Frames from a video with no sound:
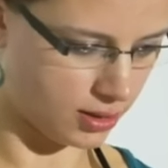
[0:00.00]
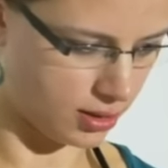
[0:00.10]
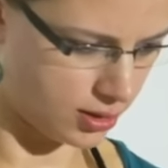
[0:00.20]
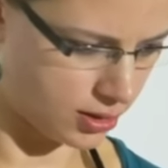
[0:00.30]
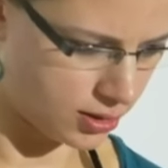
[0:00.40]

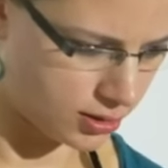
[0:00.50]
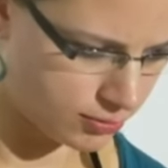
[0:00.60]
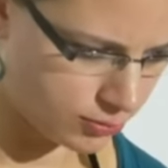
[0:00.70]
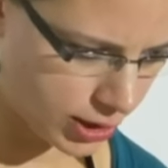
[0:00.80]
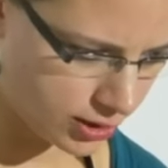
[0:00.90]

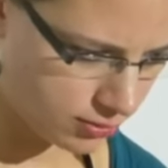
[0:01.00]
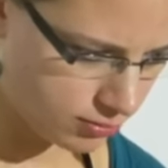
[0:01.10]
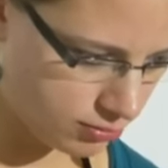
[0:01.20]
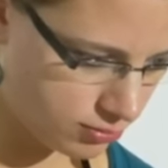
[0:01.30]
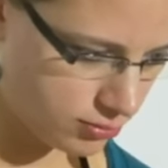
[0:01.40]
Wait,
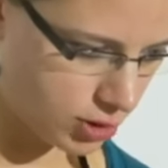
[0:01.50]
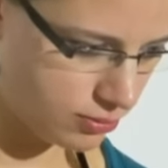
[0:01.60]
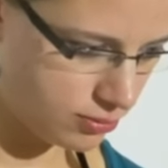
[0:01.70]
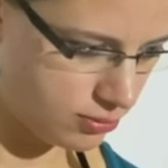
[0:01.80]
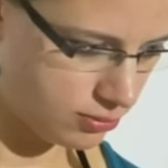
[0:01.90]
no.
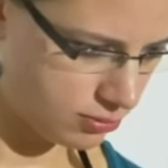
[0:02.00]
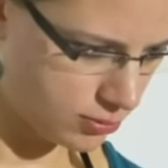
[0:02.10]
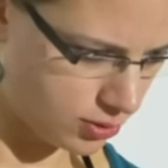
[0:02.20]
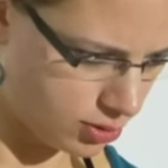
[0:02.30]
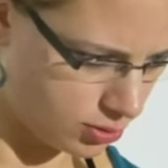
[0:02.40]

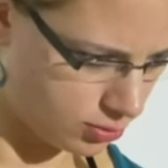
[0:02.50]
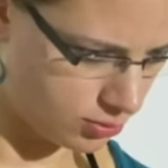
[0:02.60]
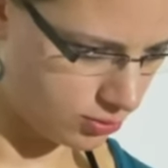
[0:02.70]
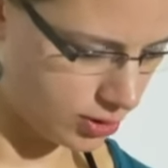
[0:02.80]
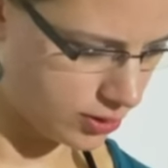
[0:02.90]
Whoa,
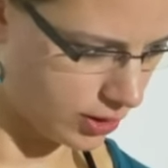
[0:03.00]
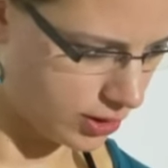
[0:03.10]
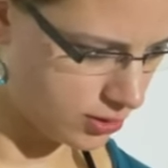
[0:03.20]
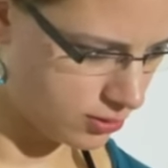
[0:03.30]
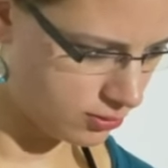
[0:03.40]
what's that?